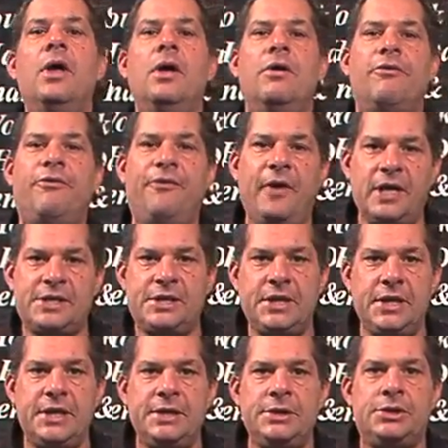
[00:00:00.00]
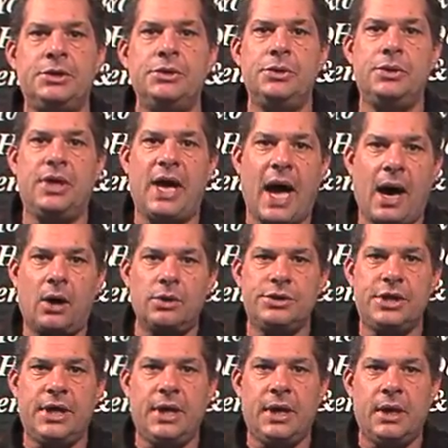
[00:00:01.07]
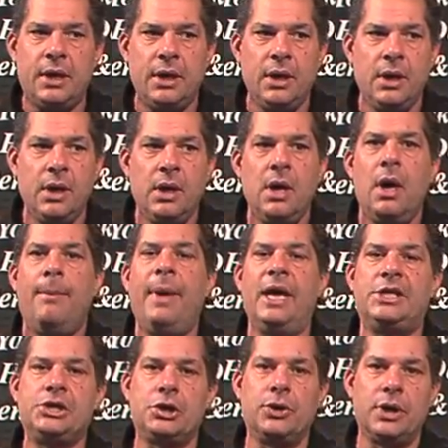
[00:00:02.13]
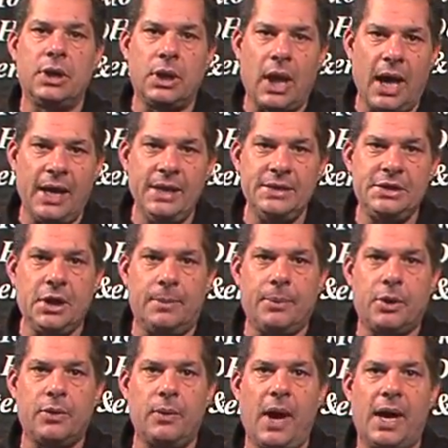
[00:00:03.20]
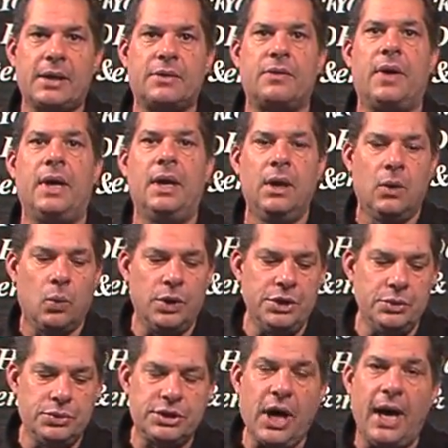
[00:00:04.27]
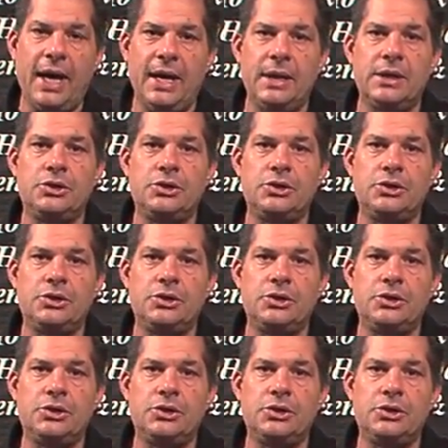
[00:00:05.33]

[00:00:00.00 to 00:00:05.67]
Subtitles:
fits into the housing. Make sure it lines up correctly. When you tighten the